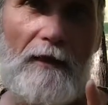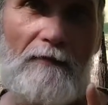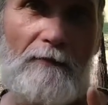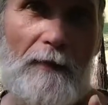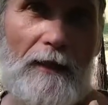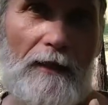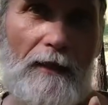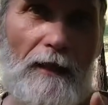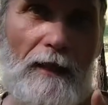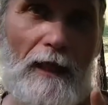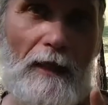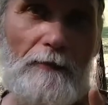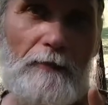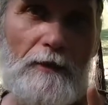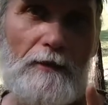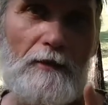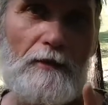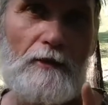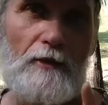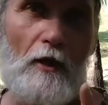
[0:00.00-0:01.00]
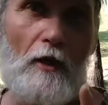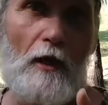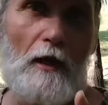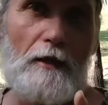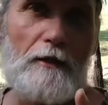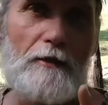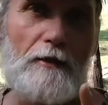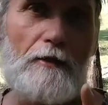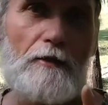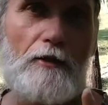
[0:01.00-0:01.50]
of Minneapolis
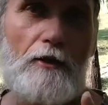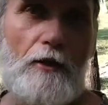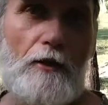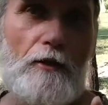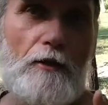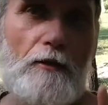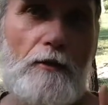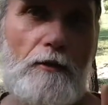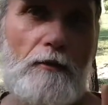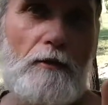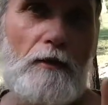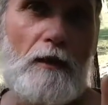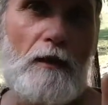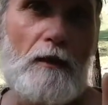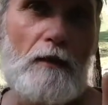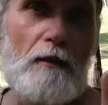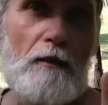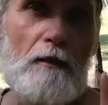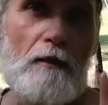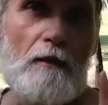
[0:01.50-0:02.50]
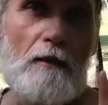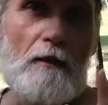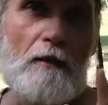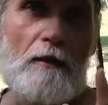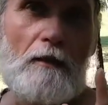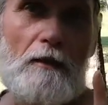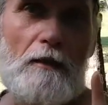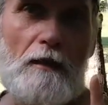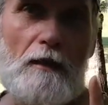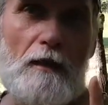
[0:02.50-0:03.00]
talked to
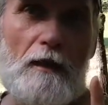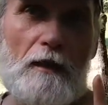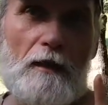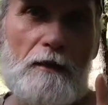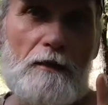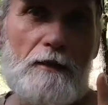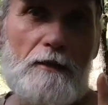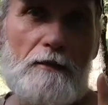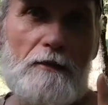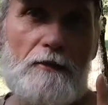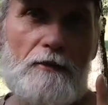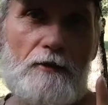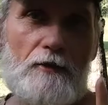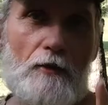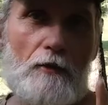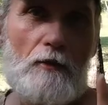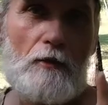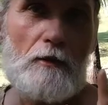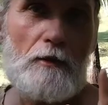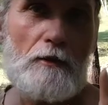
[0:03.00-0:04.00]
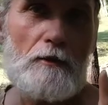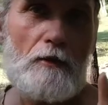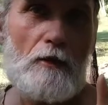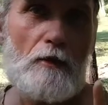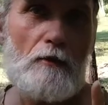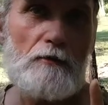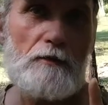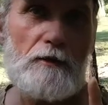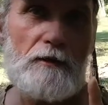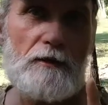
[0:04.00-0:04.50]
the store
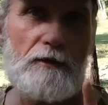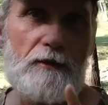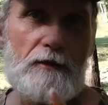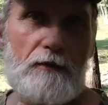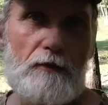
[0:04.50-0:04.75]
owners